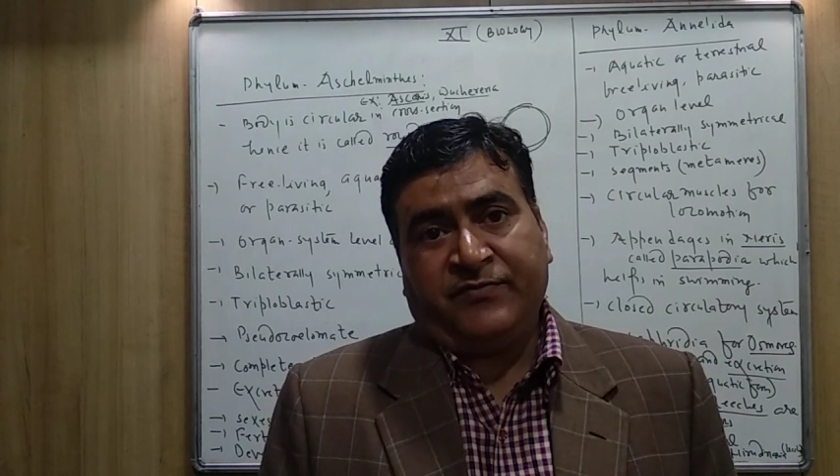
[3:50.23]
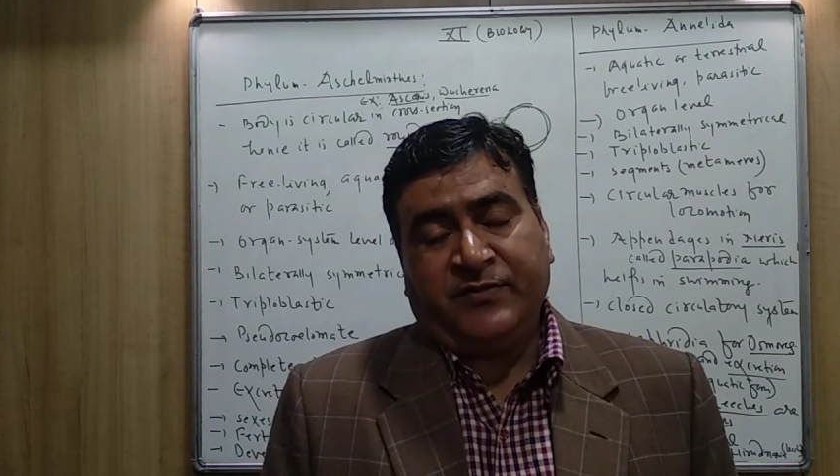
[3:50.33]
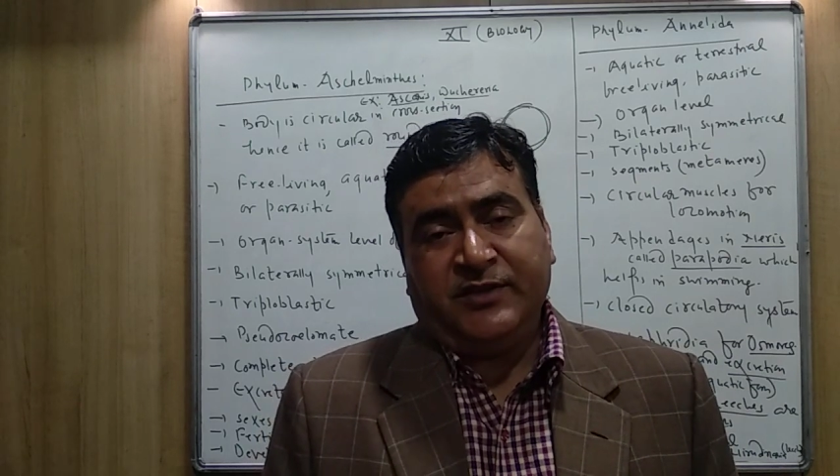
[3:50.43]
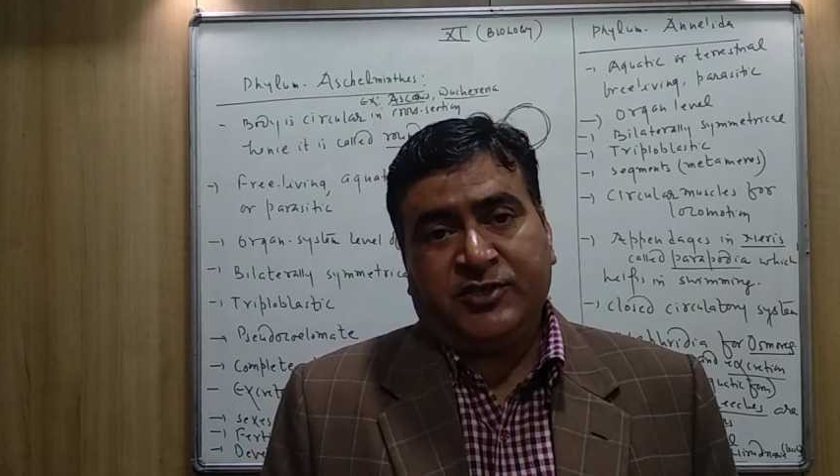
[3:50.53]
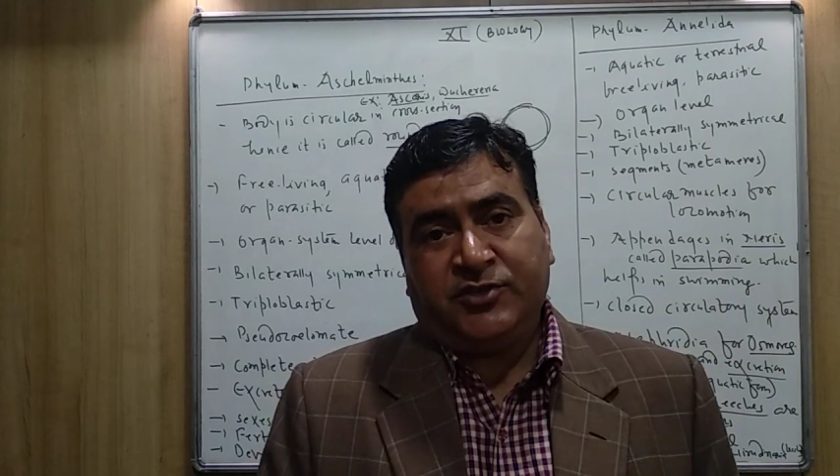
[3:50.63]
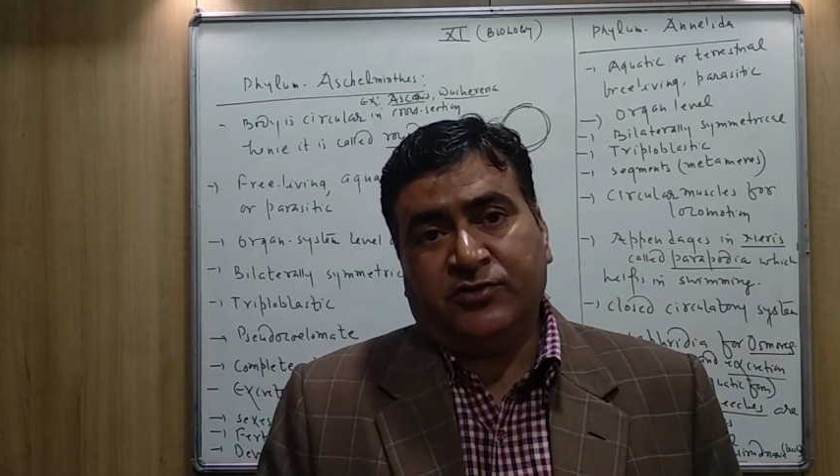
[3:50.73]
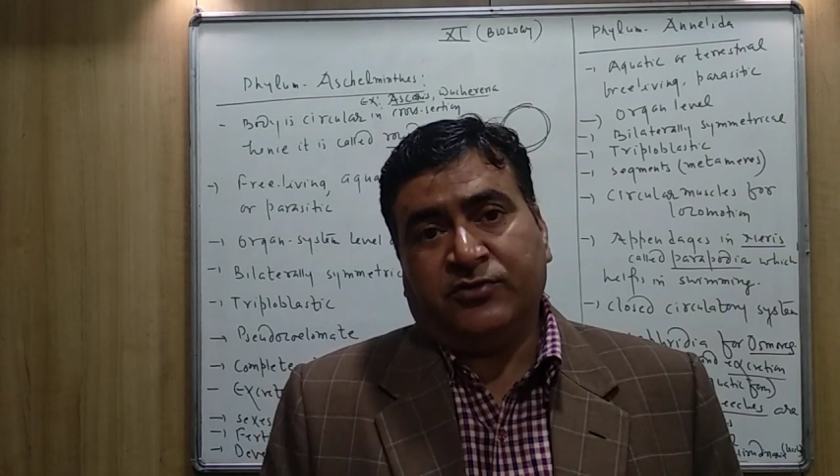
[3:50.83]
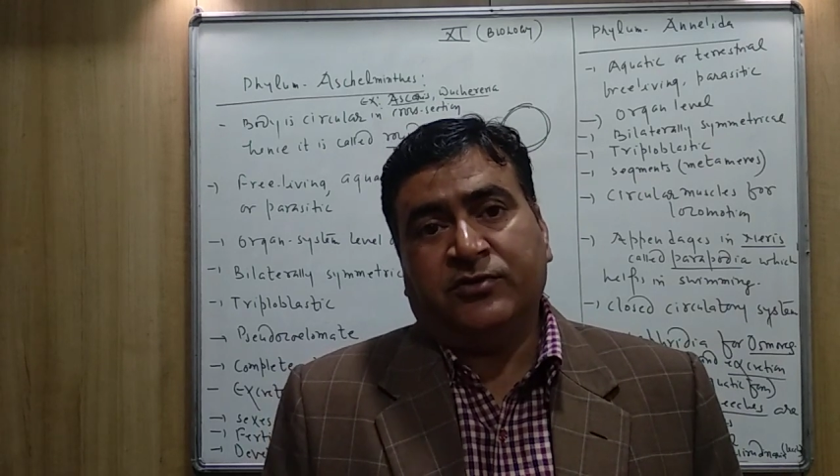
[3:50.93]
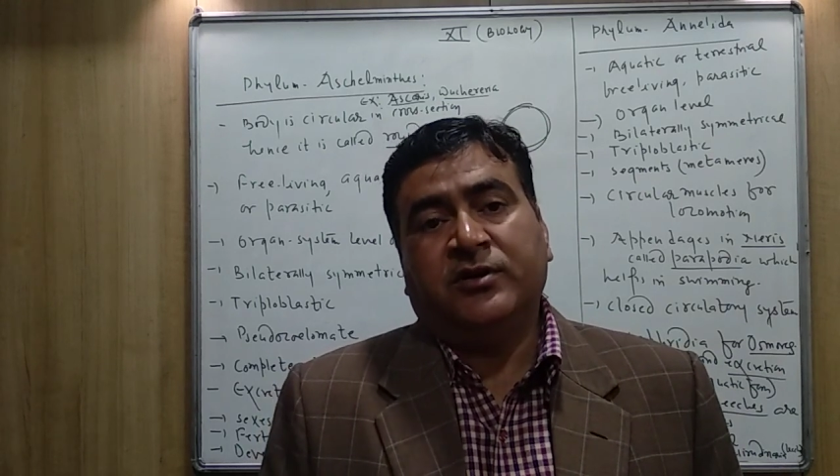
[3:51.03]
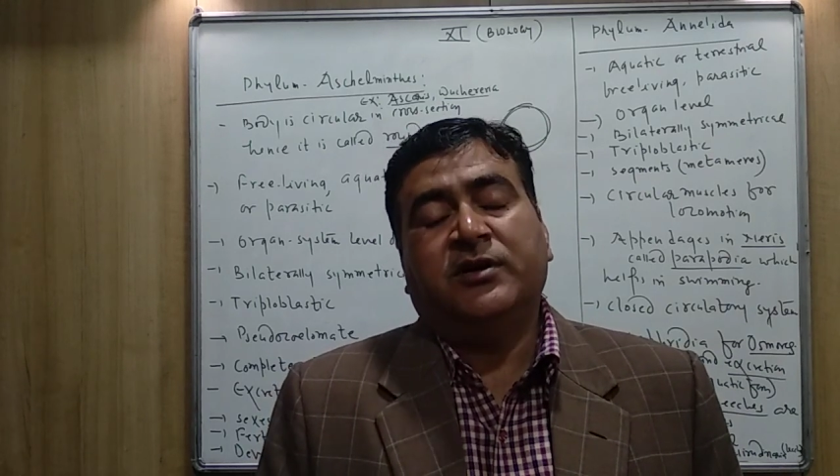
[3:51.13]
these
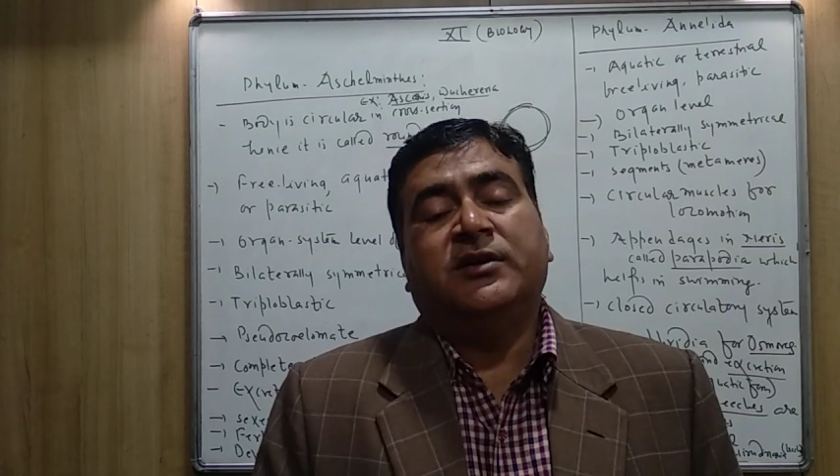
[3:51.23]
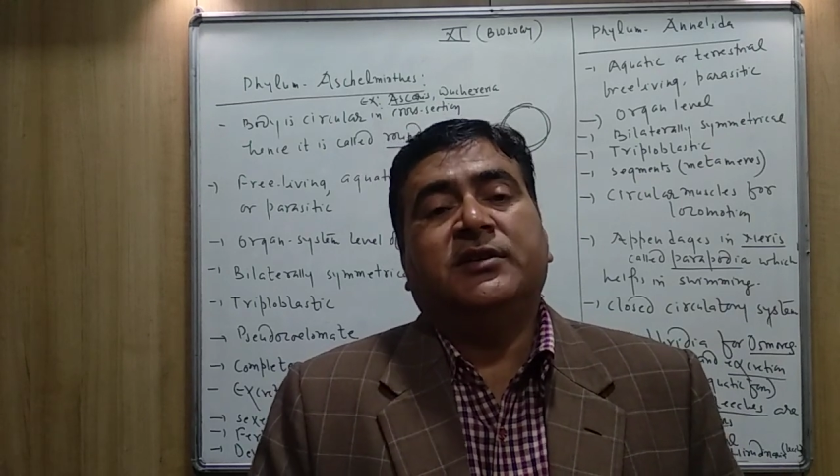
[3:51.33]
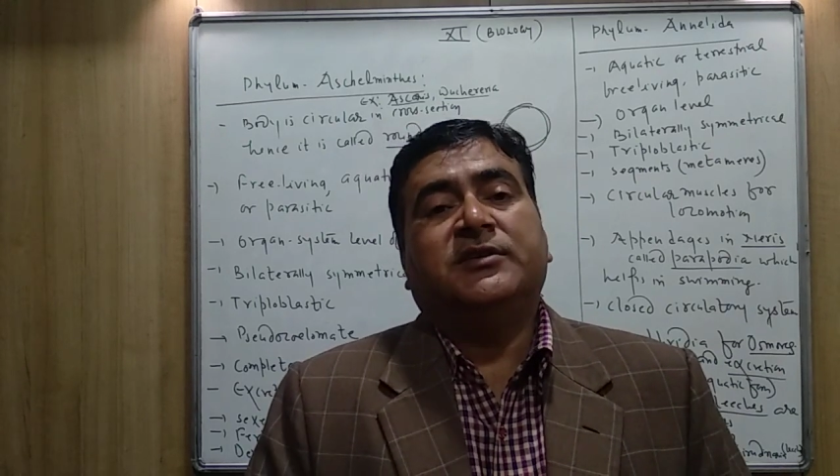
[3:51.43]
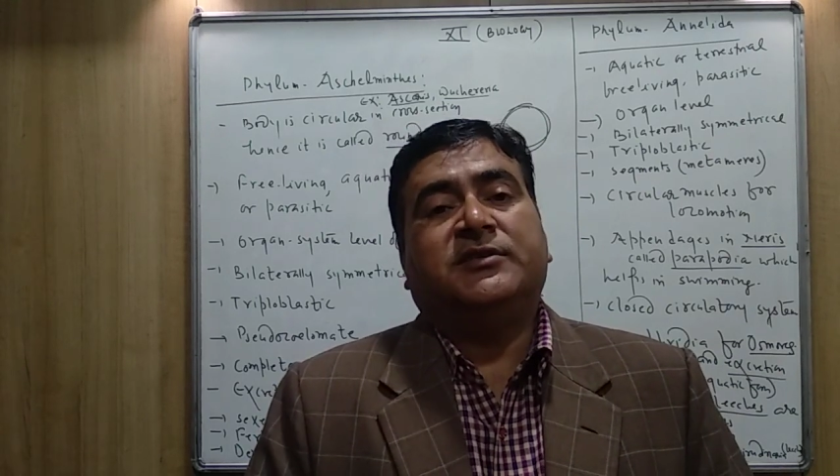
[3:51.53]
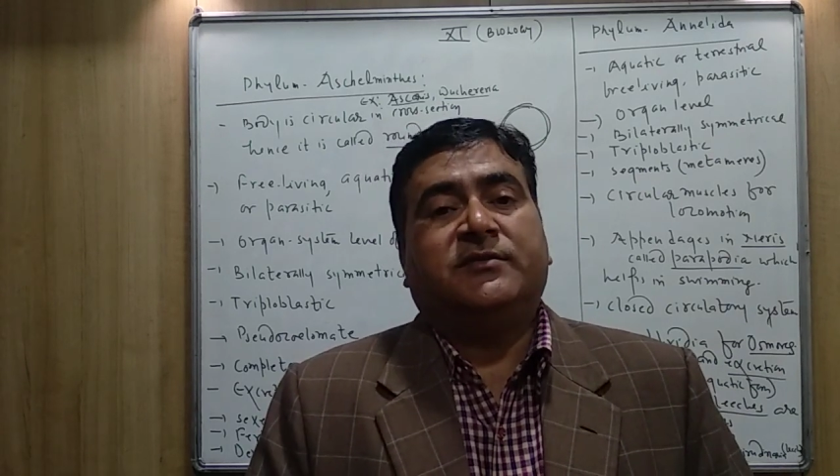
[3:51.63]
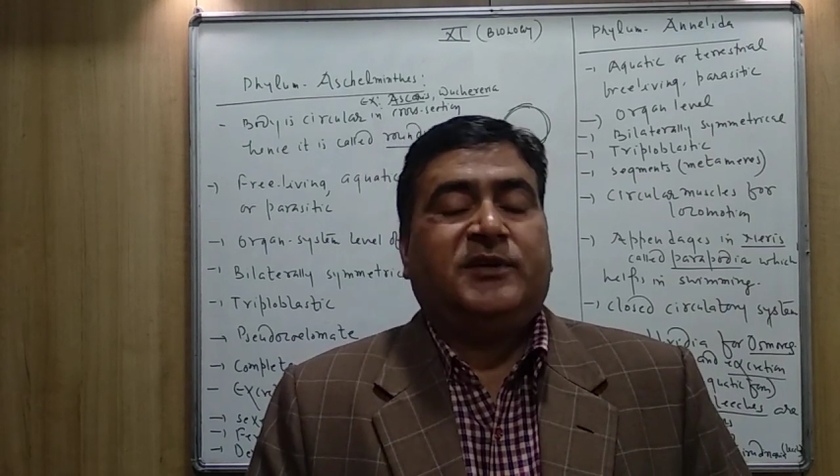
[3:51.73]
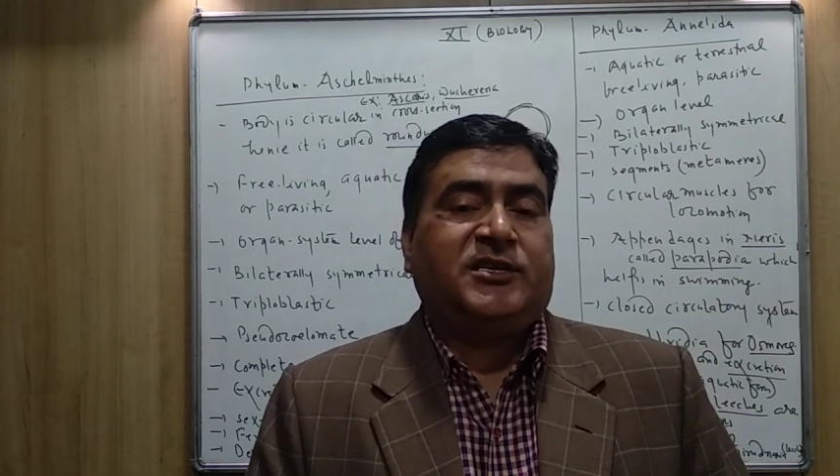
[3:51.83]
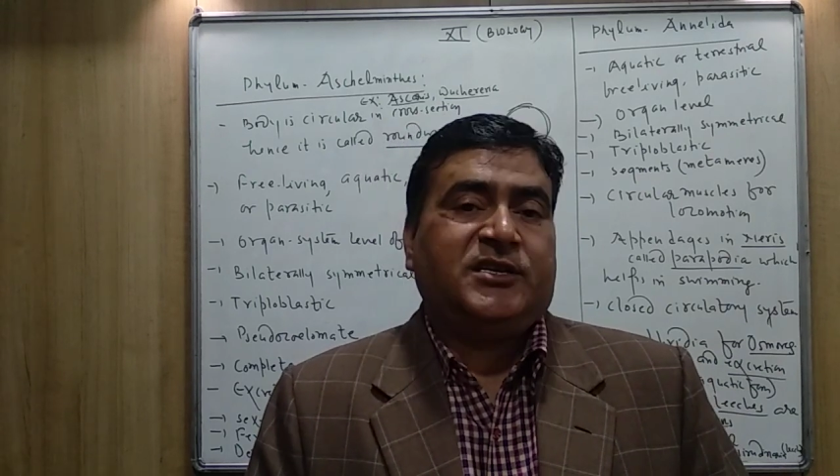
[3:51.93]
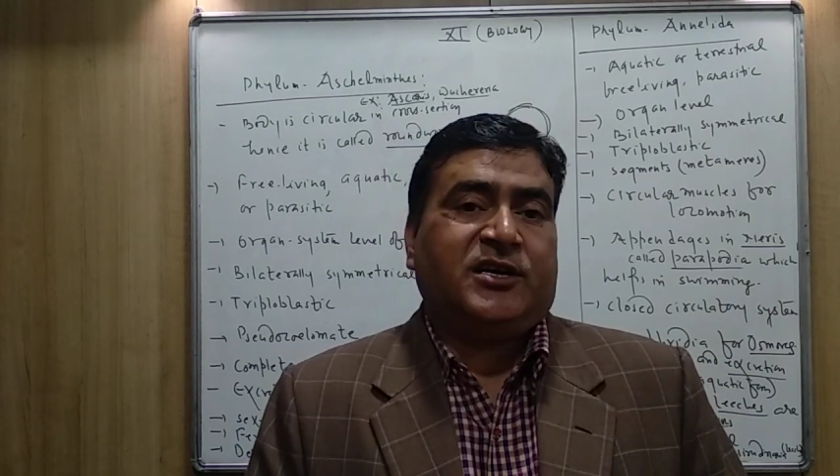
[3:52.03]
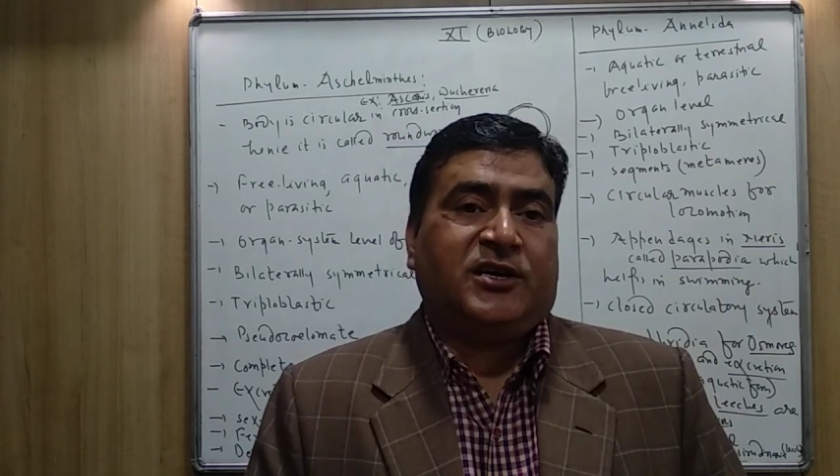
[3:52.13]
two
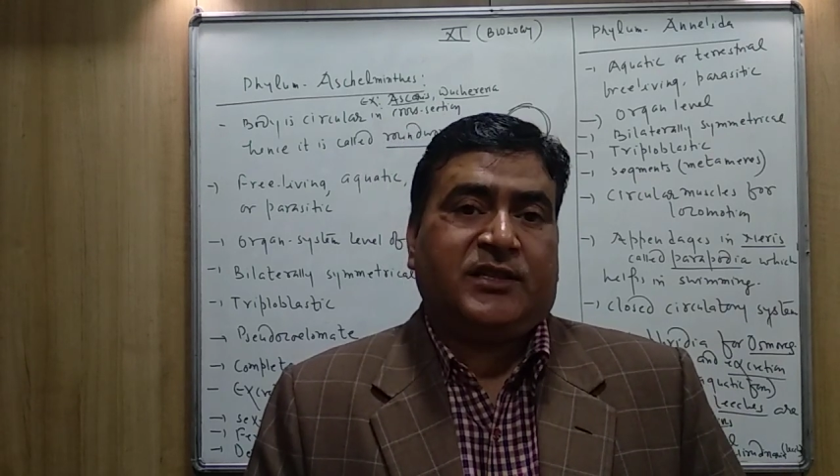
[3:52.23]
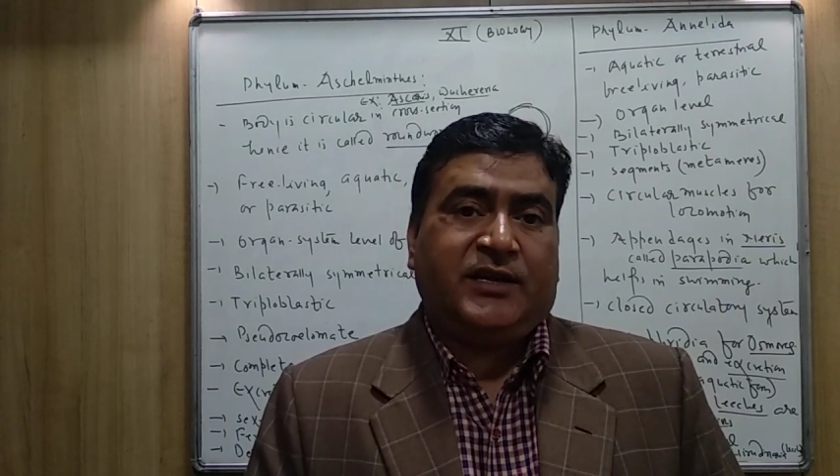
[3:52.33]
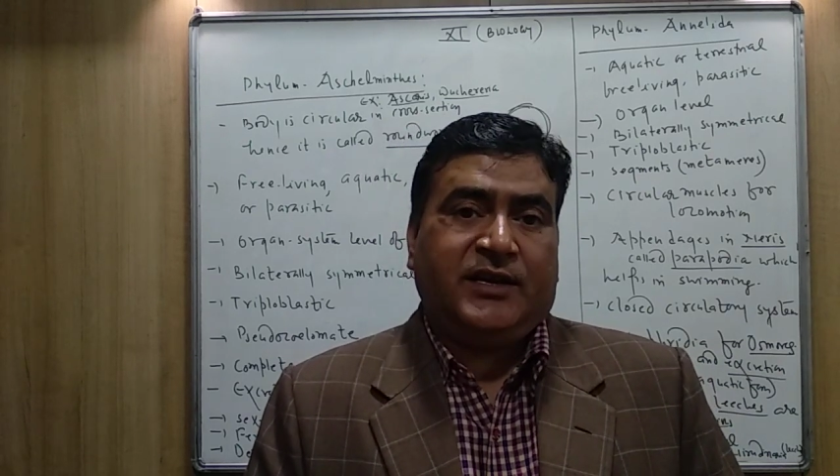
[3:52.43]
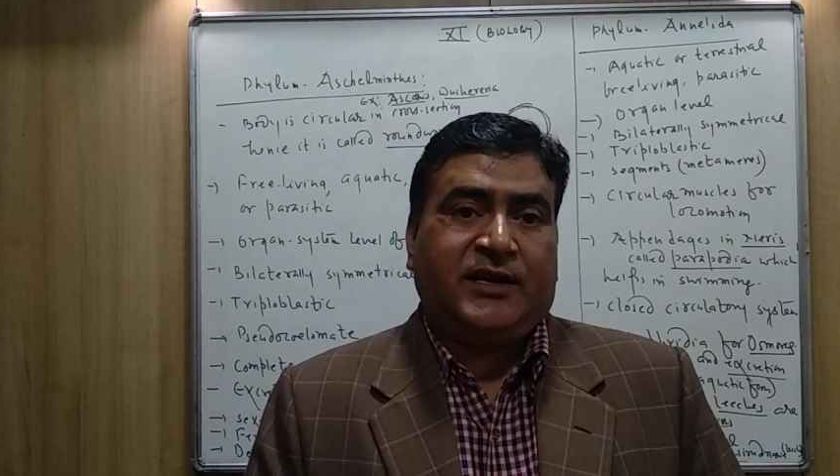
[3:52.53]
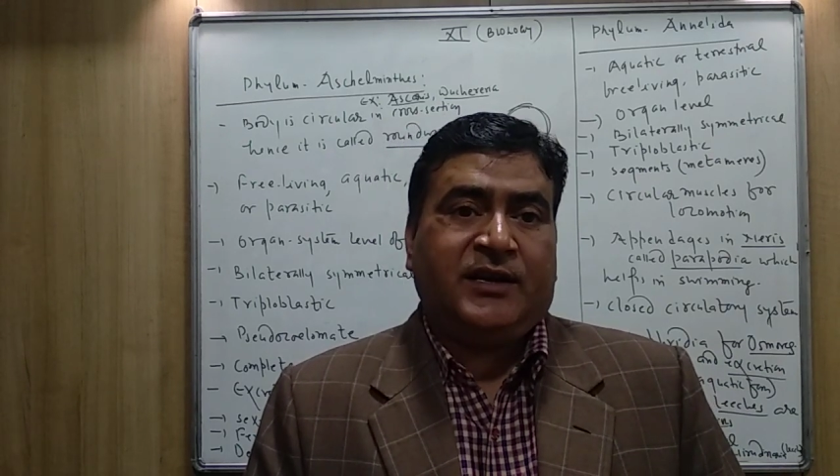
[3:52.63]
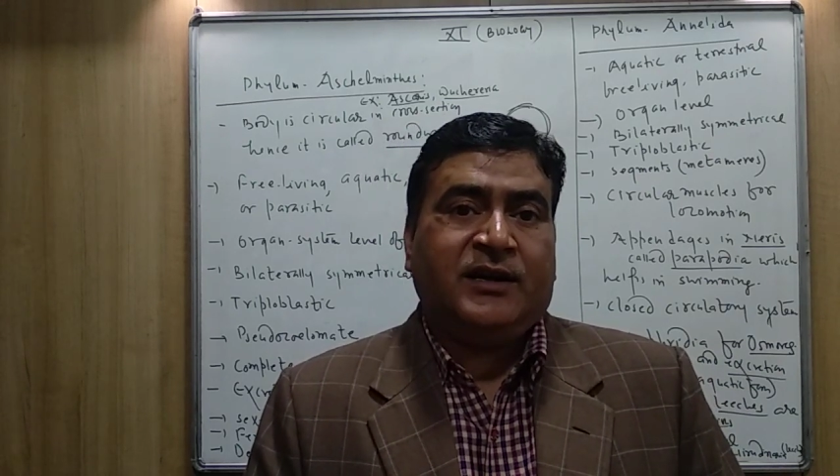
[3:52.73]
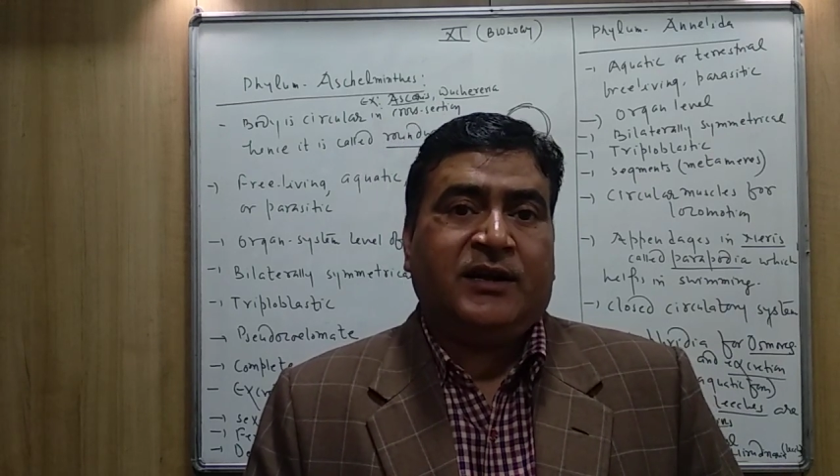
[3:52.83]
symmetry are there,